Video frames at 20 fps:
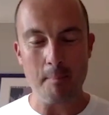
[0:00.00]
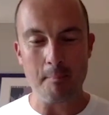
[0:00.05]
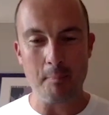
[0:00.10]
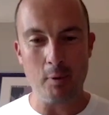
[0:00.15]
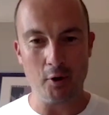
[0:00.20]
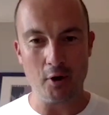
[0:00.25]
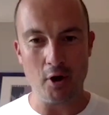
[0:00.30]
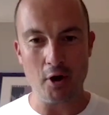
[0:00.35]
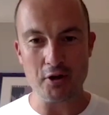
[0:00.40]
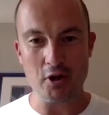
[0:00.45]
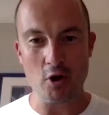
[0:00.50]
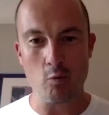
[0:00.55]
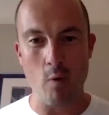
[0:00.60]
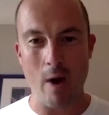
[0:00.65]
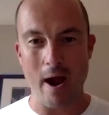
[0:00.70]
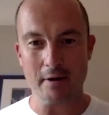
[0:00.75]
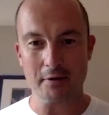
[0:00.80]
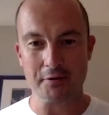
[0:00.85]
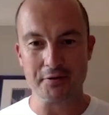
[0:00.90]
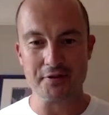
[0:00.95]
Put on your
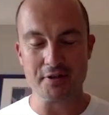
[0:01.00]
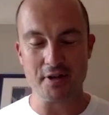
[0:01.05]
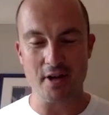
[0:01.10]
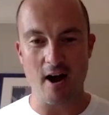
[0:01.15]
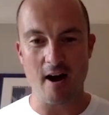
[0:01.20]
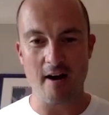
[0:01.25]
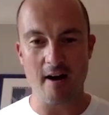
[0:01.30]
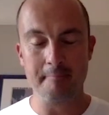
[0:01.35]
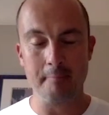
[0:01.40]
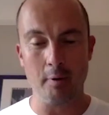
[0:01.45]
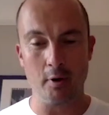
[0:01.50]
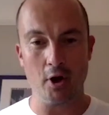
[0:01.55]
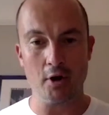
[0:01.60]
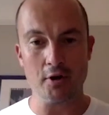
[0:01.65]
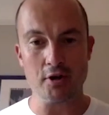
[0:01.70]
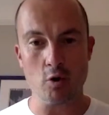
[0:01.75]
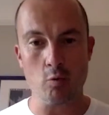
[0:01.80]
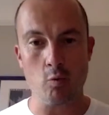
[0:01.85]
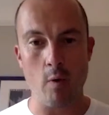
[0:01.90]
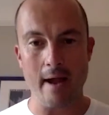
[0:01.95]
Wales scarf, put
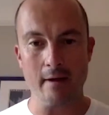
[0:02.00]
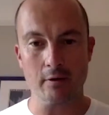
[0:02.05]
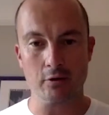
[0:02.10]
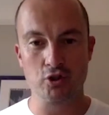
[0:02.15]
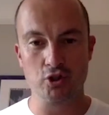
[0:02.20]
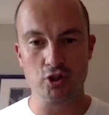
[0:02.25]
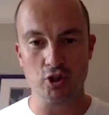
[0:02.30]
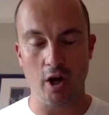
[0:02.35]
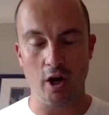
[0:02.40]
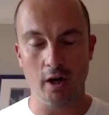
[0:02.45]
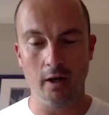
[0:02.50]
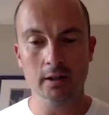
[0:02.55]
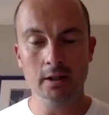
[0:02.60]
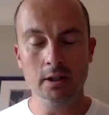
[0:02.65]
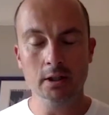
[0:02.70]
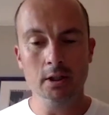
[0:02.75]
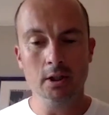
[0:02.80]
on your Wales shirt.